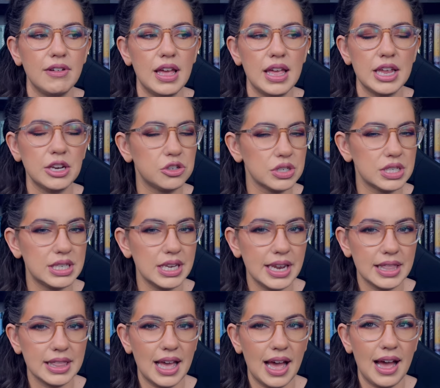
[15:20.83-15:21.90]
interesting
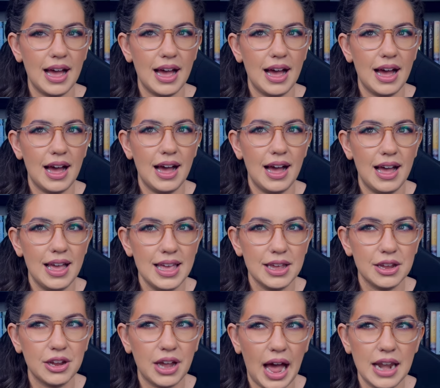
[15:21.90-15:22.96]
in that
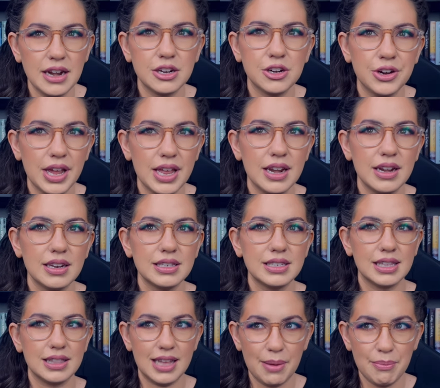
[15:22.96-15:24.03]
it kind of created a
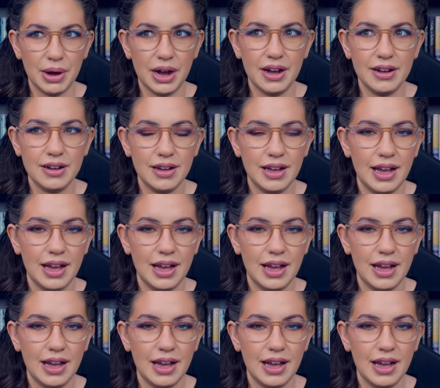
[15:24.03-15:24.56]
dilemma.